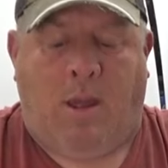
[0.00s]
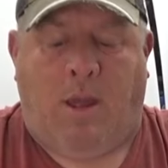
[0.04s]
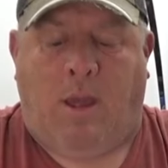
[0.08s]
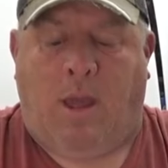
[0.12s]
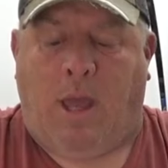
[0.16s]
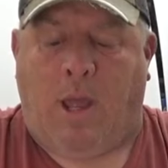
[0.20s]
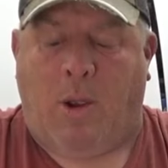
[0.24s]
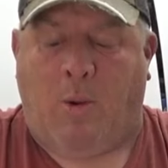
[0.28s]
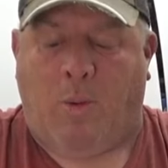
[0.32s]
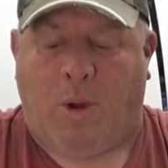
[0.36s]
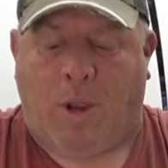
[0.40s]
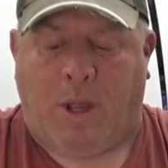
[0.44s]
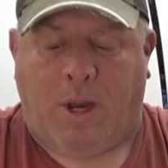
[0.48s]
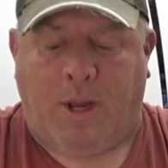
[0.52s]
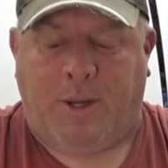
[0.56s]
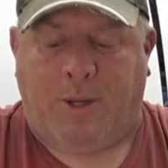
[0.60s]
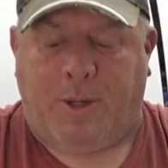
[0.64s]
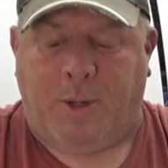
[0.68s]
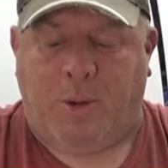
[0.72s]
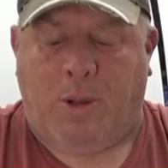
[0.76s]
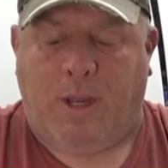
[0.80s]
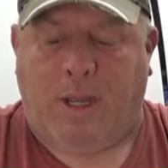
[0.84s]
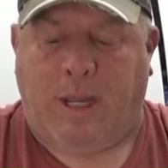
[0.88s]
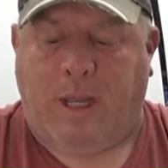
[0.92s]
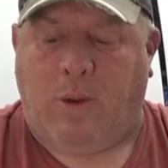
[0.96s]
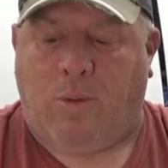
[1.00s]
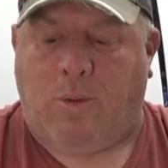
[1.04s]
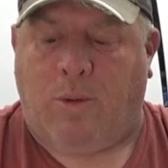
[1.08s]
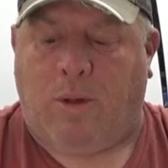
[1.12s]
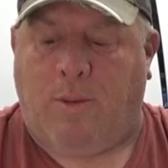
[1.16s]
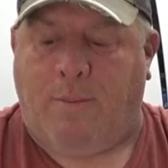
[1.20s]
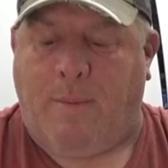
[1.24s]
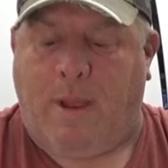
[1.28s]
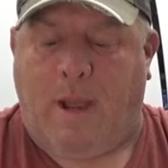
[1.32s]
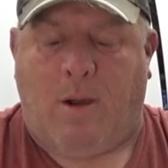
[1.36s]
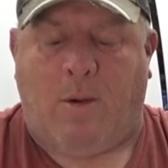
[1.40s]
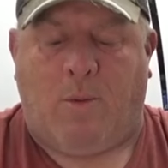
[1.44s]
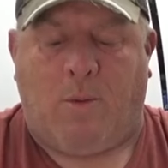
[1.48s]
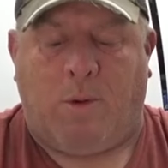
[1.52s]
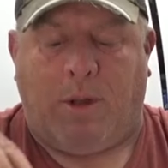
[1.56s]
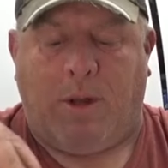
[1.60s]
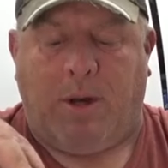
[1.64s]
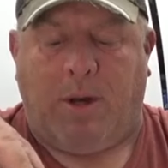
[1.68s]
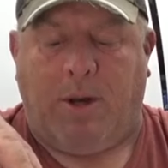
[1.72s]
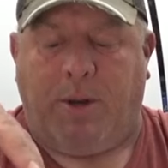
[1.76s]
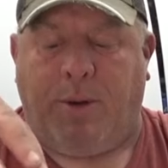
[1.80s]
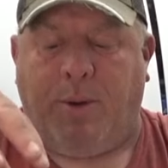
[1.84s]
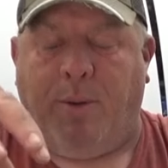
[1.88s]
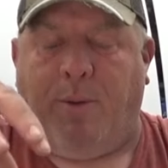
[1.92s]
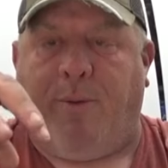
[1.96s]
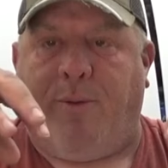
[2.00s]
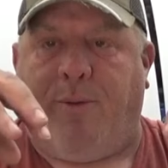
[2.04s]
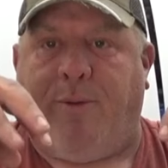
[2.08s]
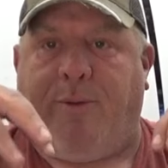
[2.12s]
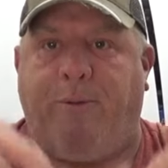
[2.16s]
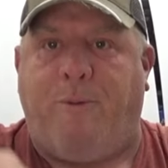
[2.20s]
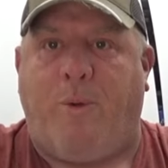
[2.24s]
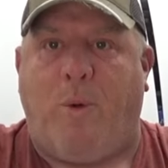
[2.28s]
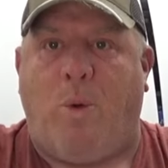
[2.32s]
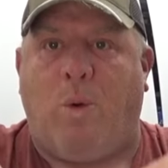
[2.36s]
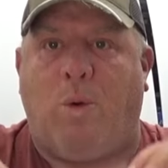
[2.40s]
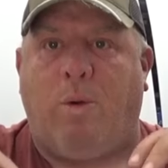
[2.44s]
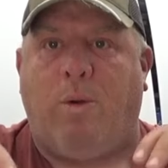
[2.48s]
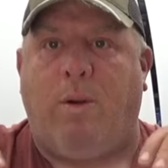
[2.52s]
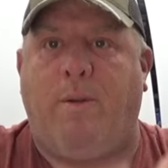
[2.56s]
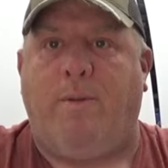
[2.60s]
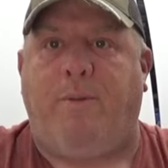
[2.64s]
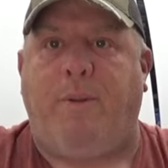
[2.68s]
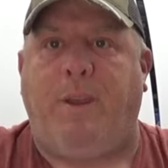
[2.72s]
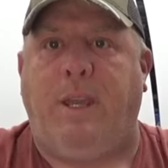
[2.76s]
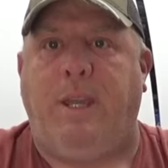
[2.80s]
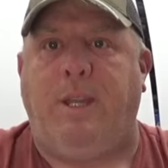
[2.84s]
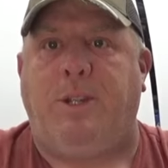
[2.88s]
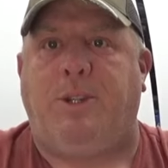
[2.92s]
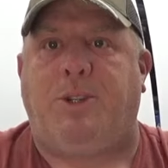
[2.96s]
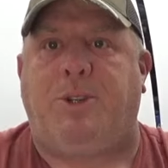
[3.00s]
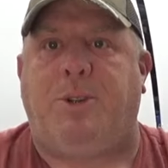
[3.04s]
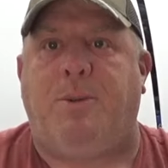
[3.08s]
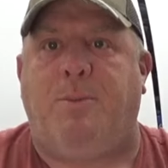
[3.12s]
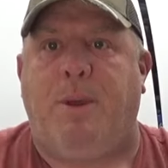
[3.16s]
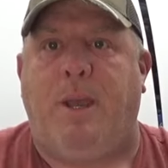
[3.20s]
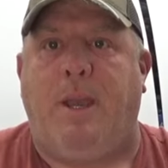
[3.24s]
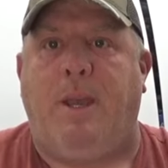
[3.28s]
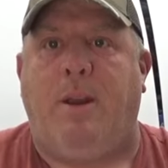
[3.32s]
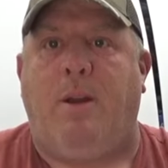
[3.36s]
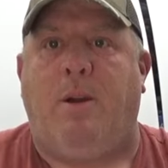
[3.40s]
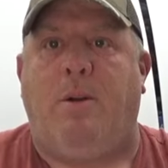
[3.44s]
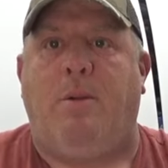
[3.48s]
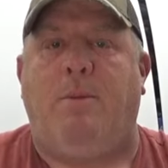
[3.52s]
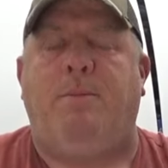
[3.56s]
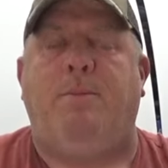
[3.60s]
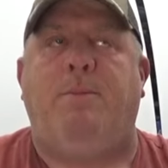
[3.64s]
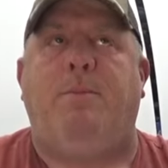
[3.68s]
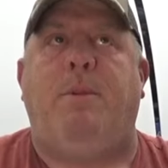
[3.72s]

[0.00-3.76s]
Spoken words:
And we're going to do an equal amount. We're going to do 4 of each tomato.